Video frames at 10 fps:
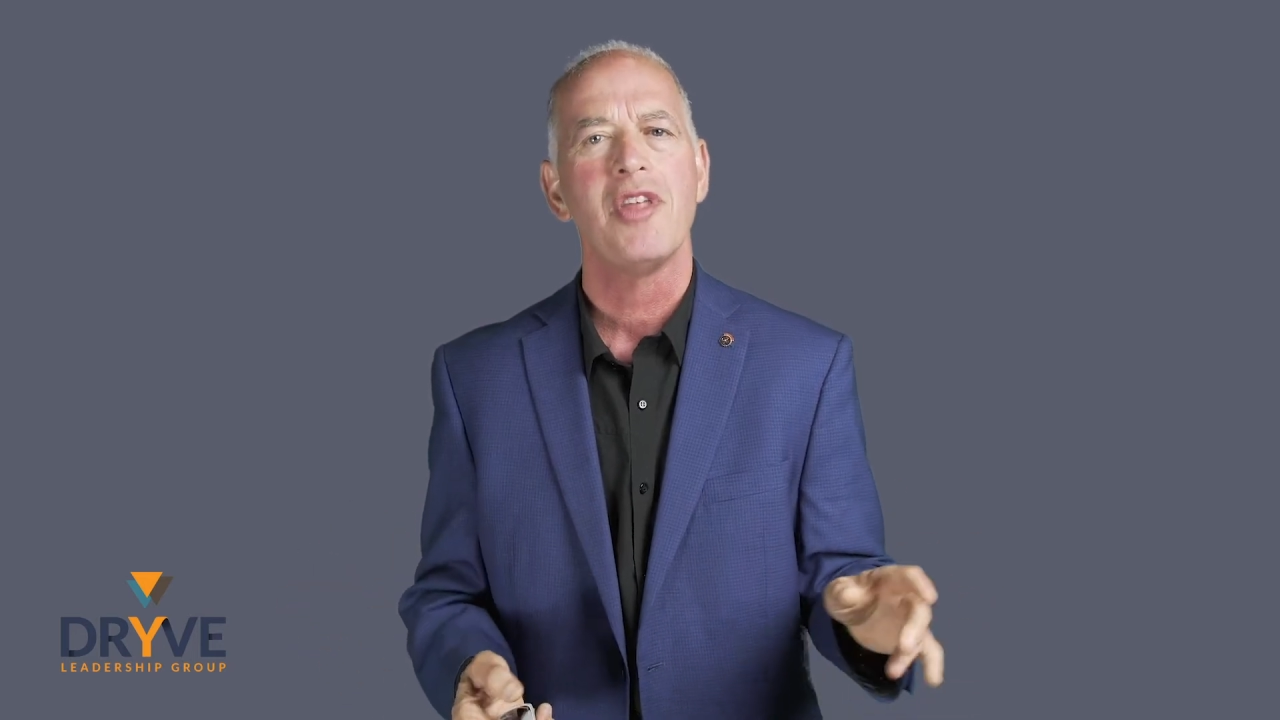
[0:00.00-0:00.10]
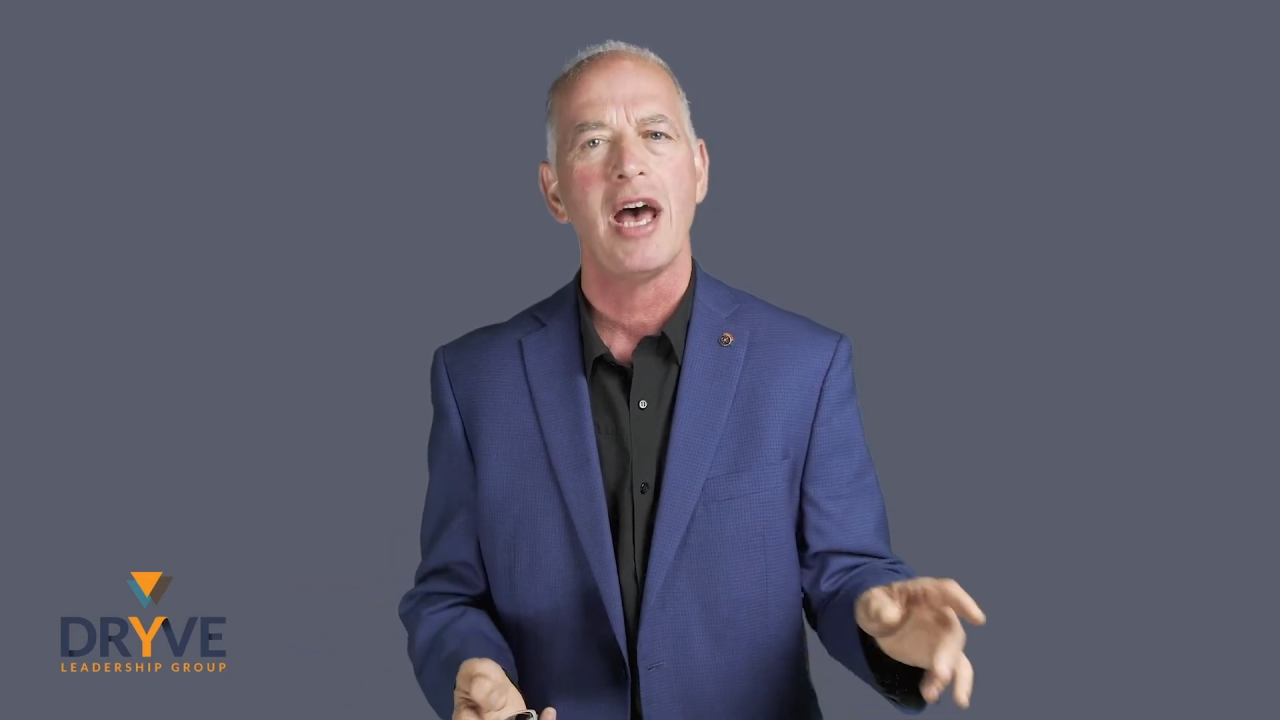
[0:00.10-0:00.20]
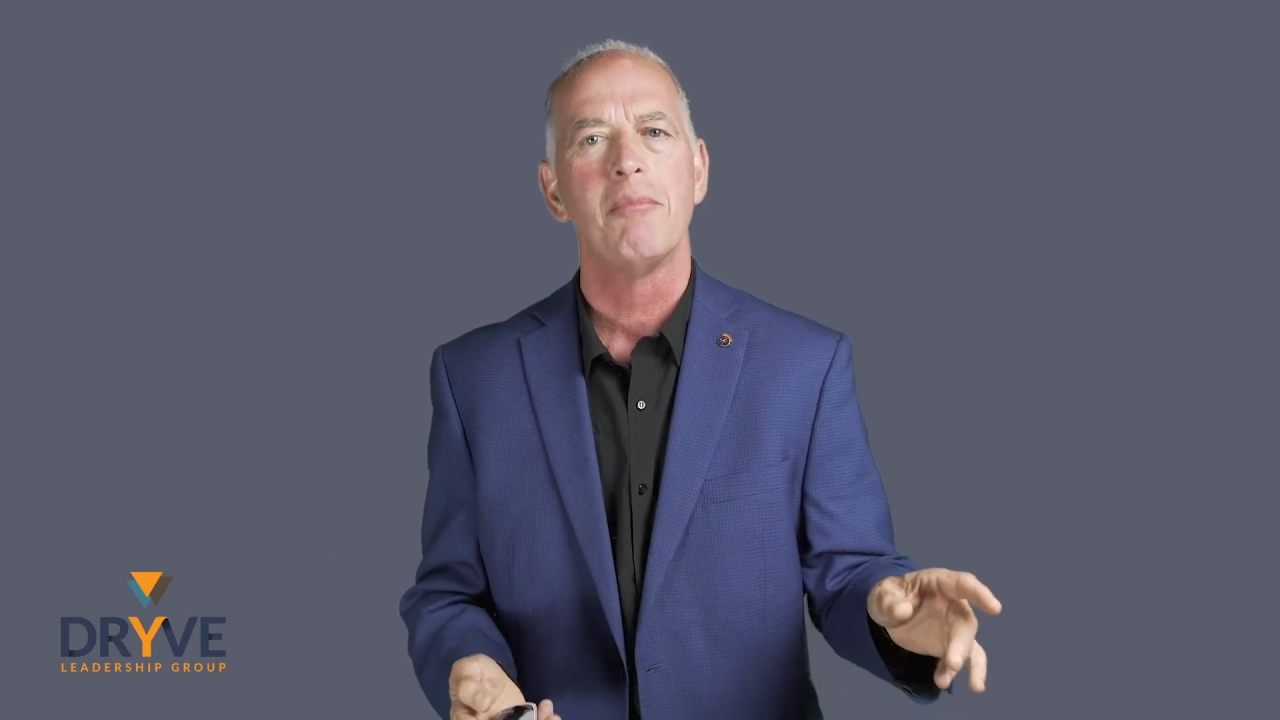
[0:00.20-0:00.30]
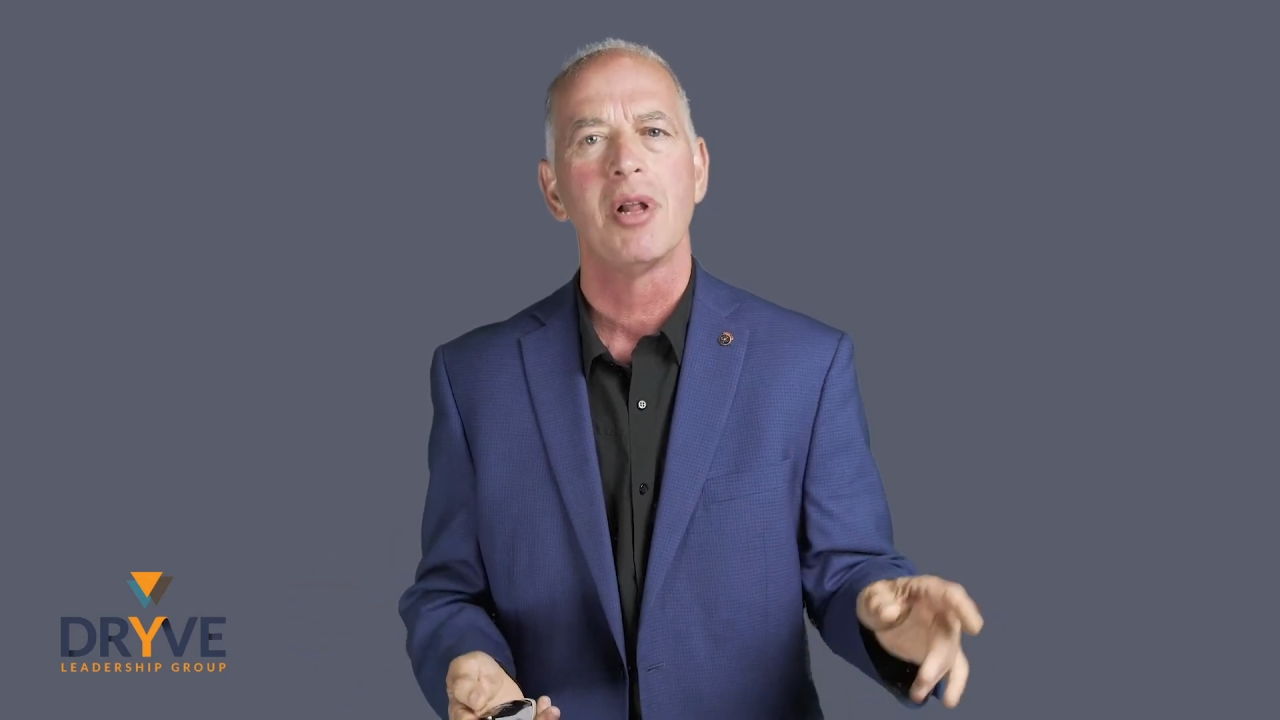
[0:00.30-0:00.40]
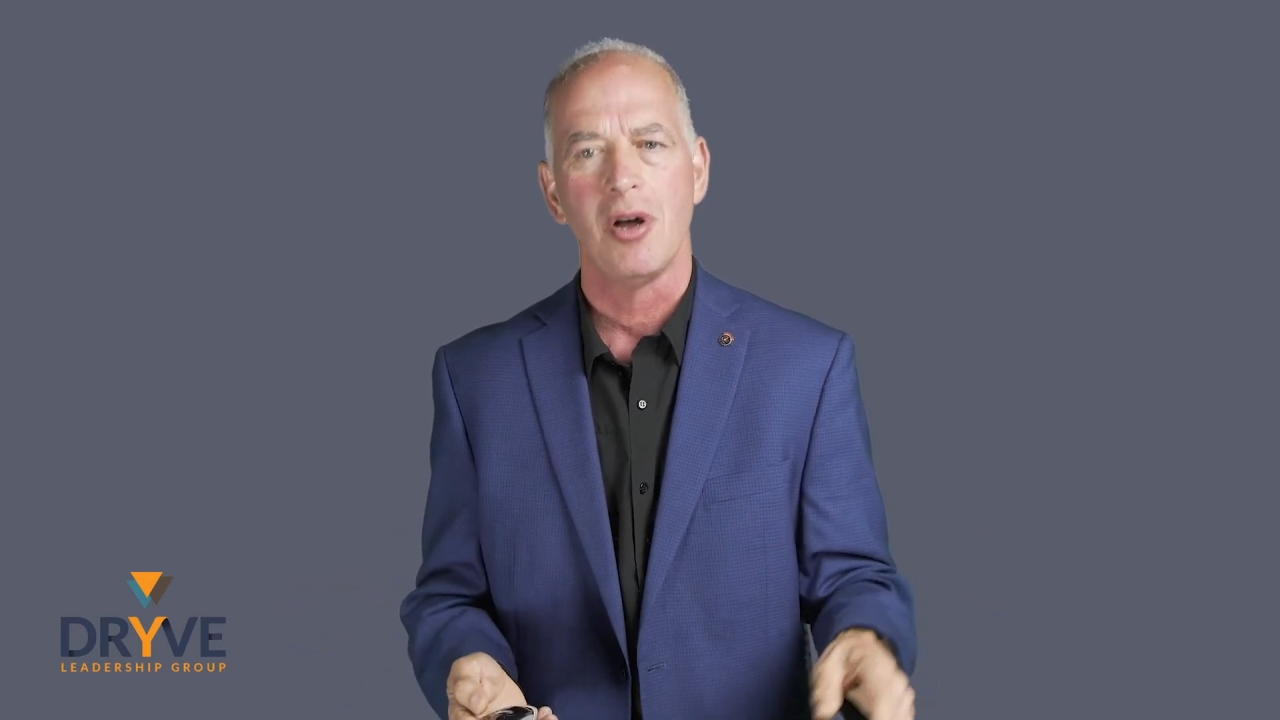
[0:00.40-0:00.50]

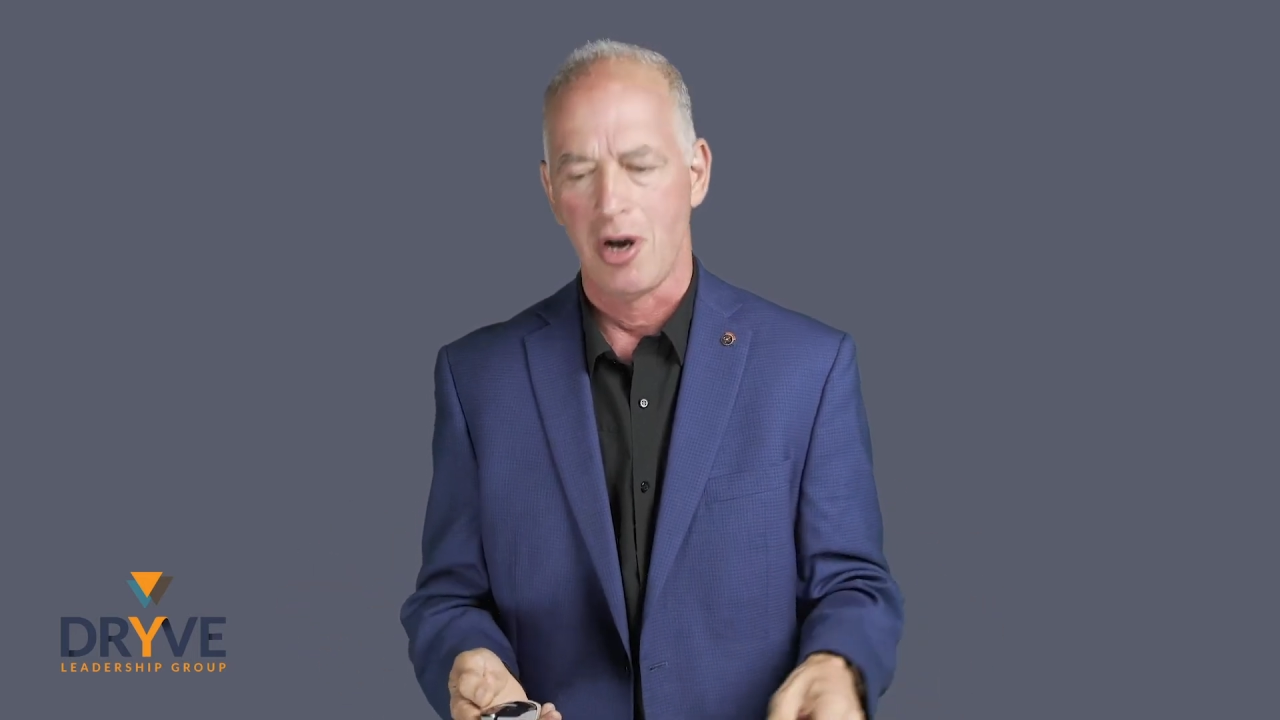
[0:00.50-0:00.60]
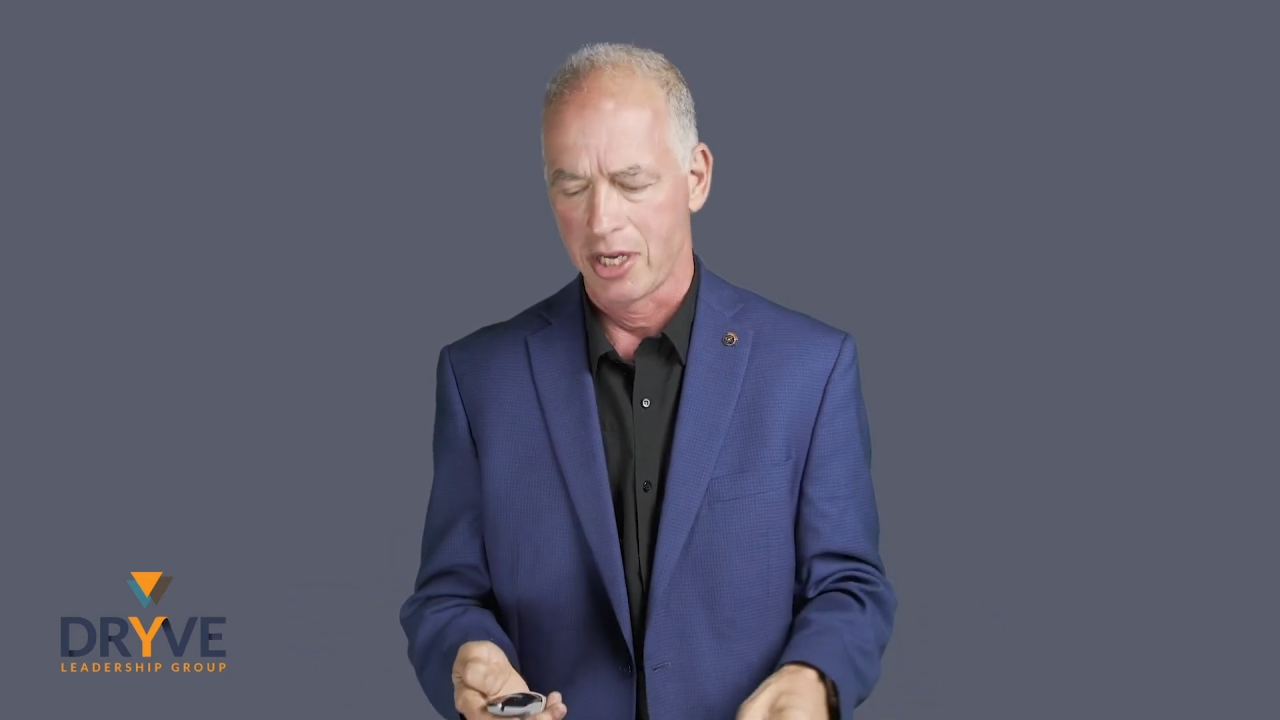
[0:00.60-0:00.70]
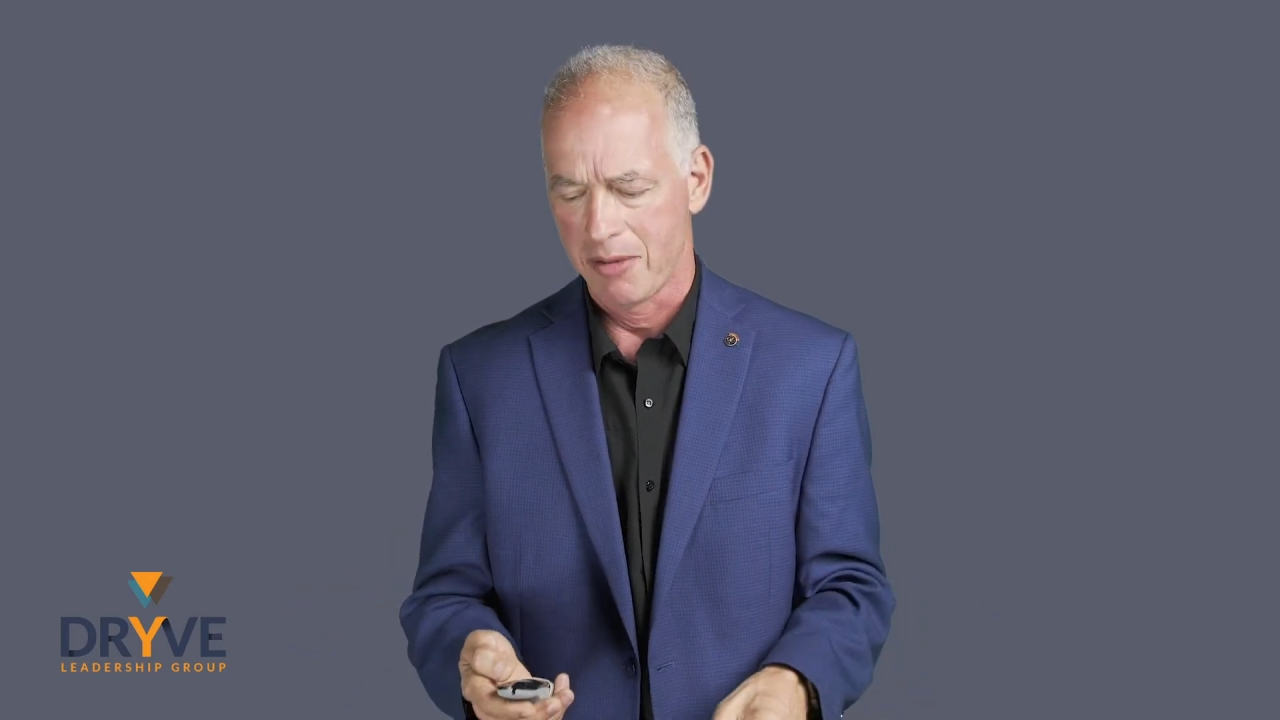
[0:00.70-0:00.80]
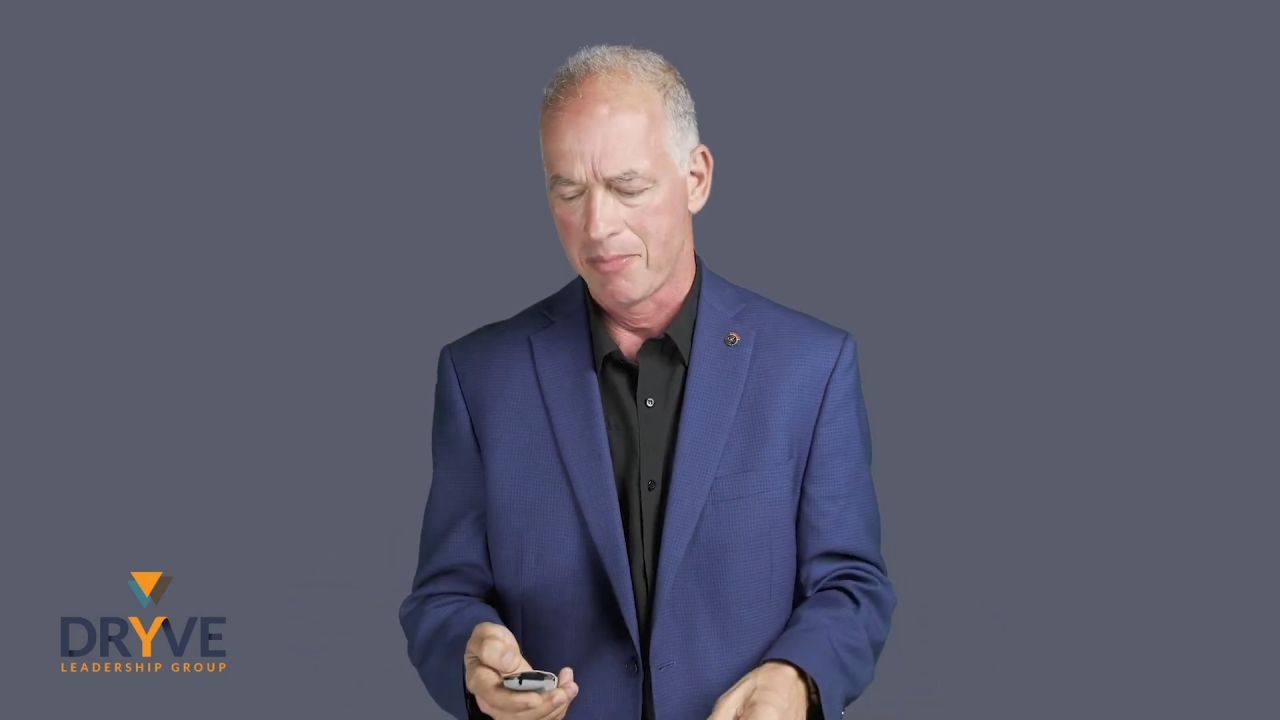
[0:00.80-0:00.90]
that belonging